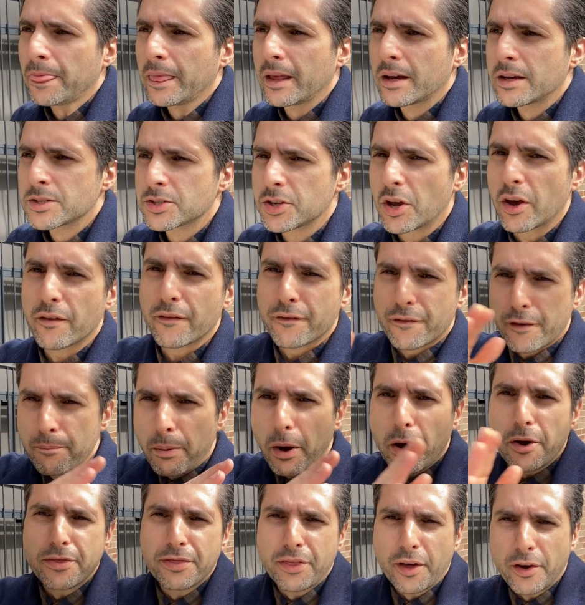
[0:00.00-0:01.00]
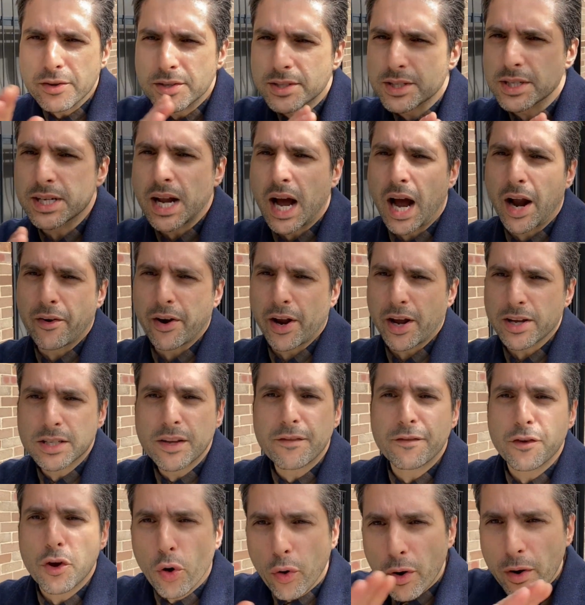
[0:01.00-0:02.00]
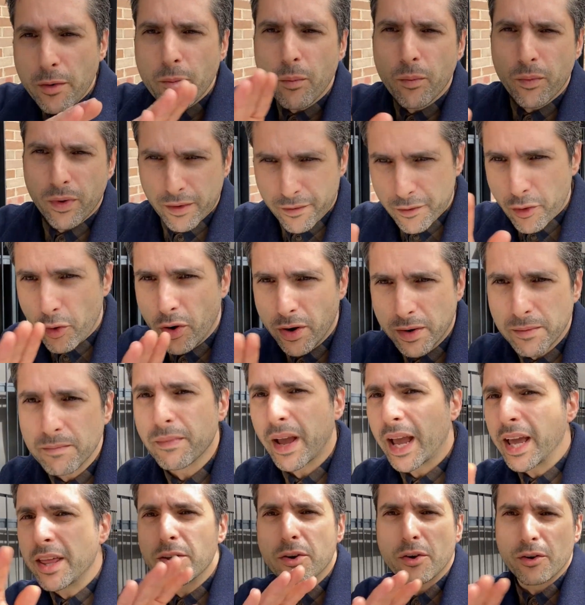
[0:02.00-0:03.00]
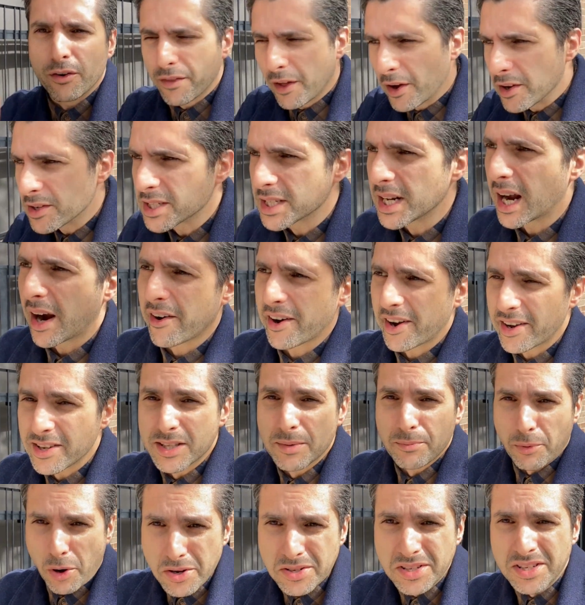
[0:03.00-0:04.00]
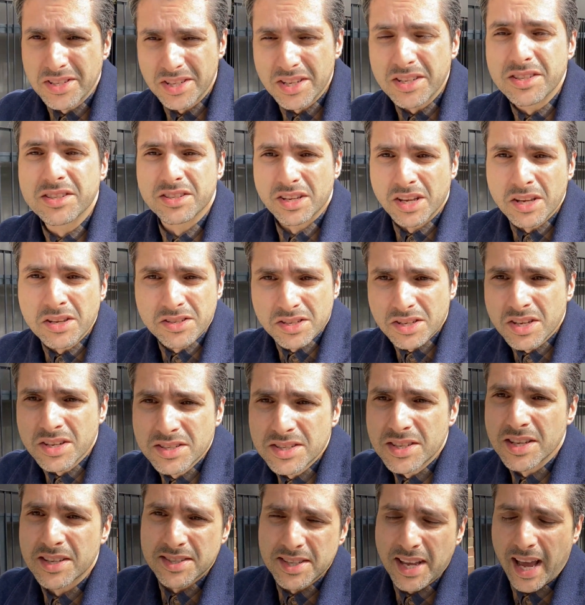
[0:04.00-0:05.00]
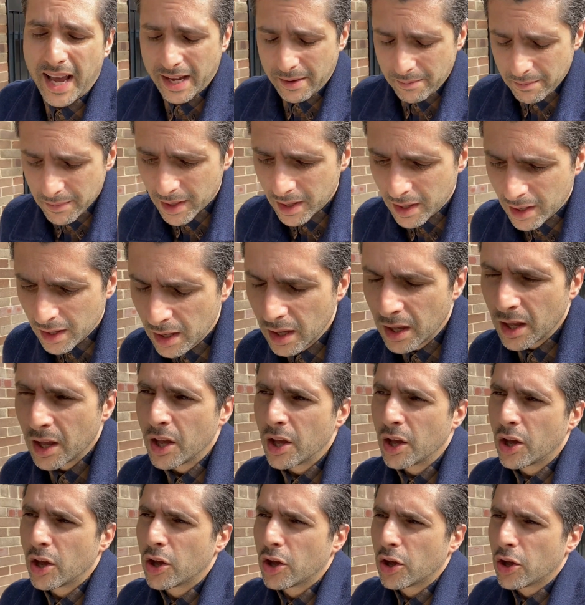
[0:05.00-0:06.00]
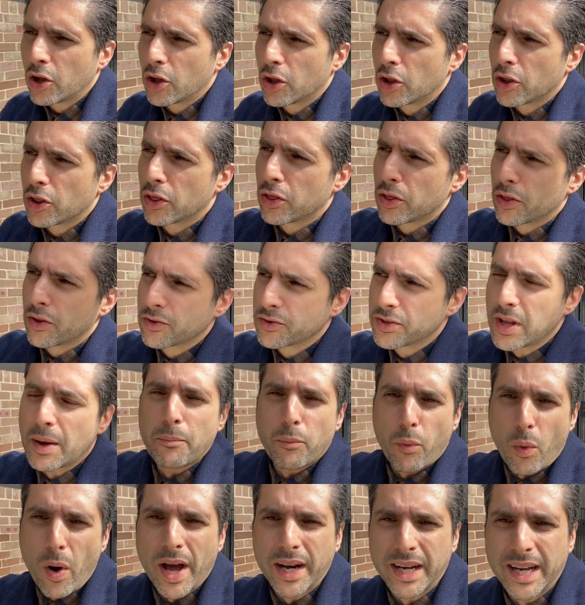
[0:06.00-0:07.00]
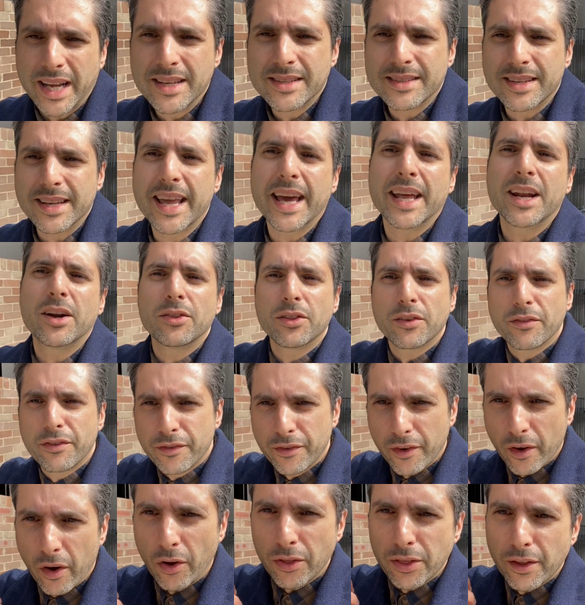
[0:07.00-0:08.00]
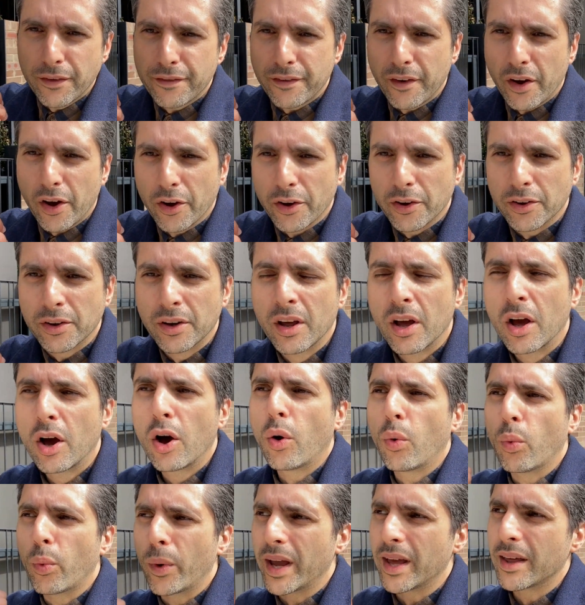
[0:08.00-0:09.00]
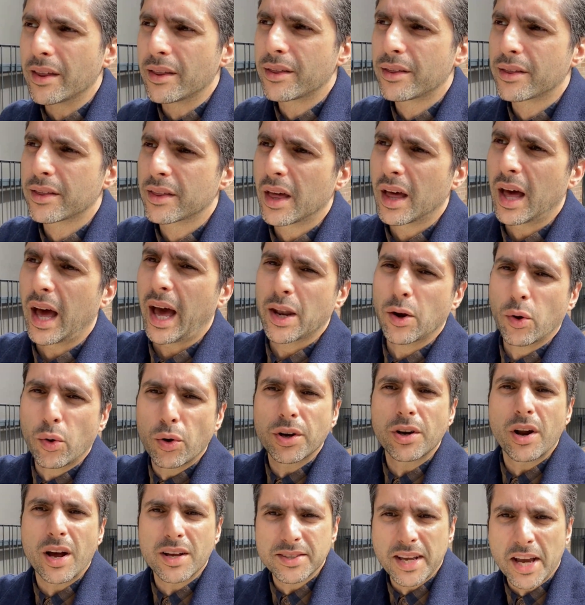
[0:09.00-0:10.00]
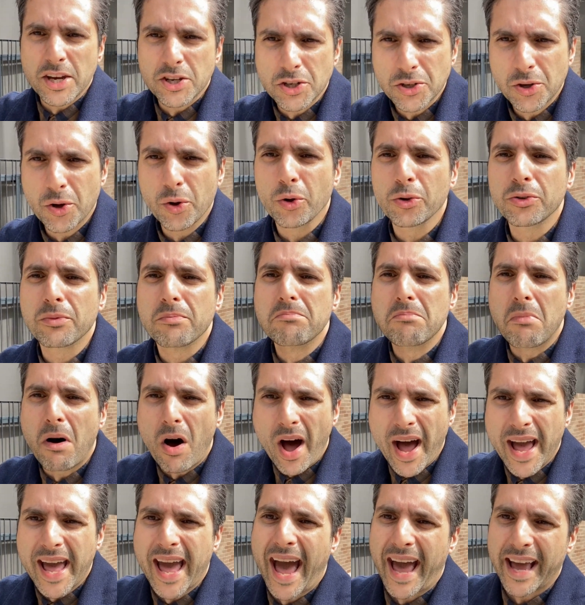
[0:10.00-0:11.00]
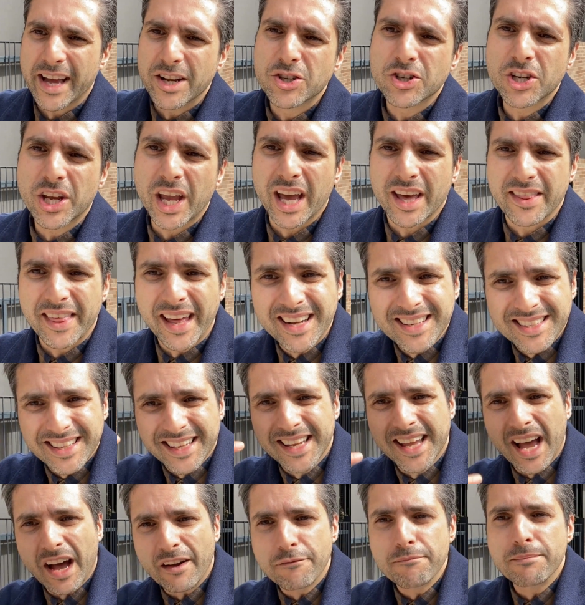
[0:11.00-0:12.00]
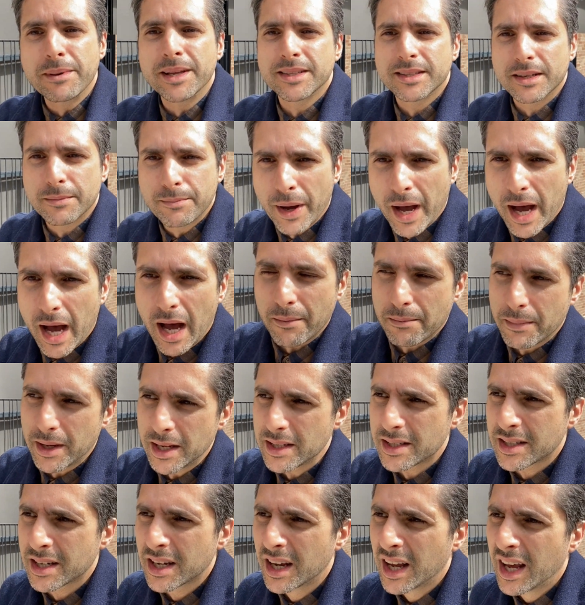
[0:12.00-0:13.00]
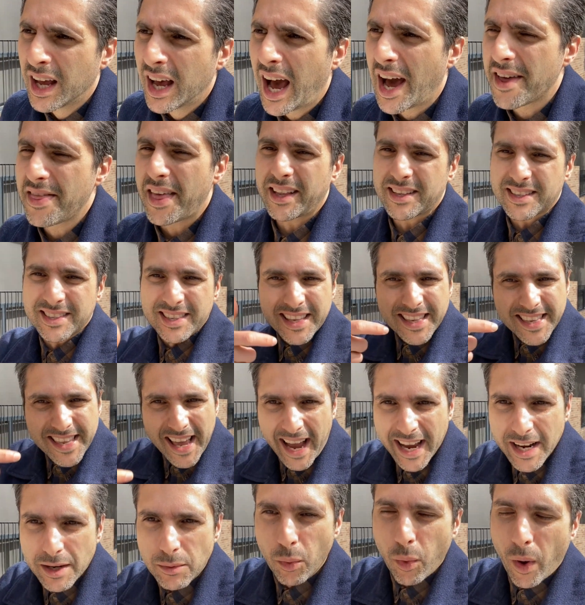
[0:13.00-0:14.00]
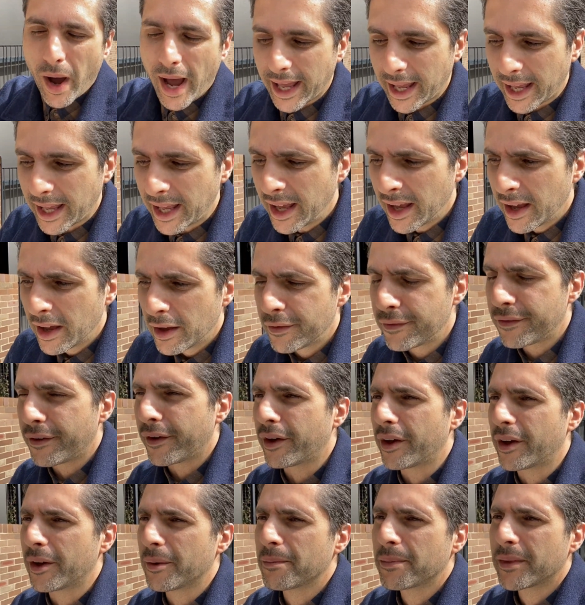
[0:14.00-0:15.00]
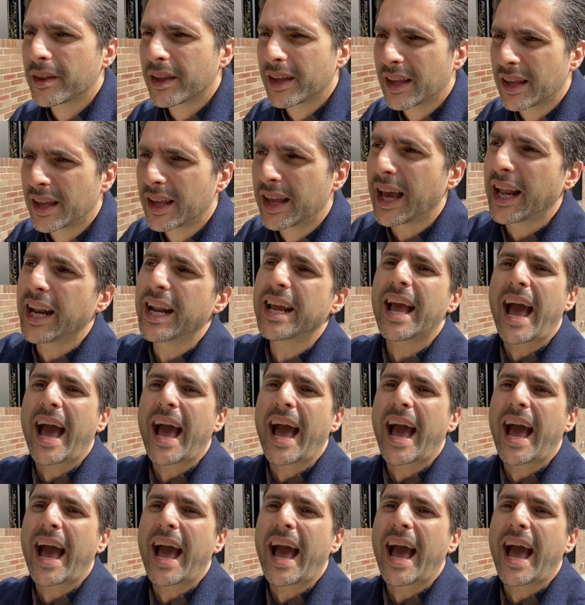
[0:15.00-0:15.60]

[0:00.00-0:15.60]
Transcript: So for both those scenarios, if you're in either of those scenarios, the process is the same. Step one is to get on the phone with an organisation called My Aged Care. That is a government department, and that's the gateway for getting